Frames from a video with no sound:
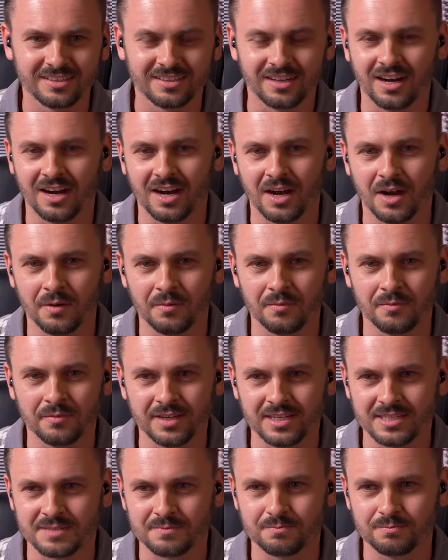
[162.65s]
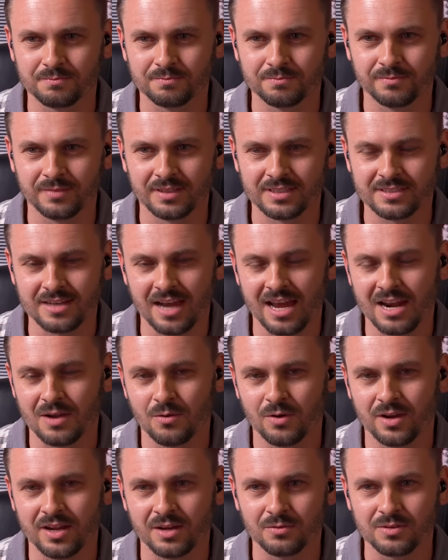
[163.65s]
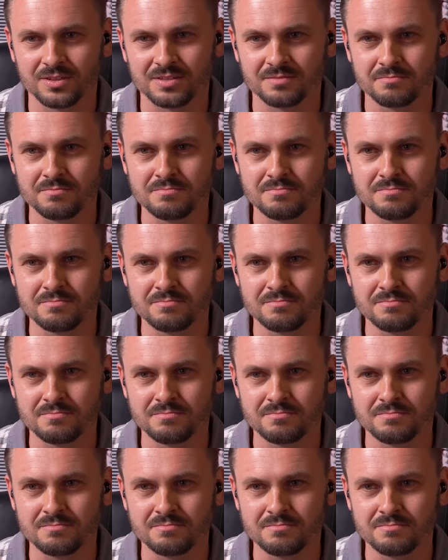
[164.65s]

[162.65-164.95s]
Um it's it's kind of what it was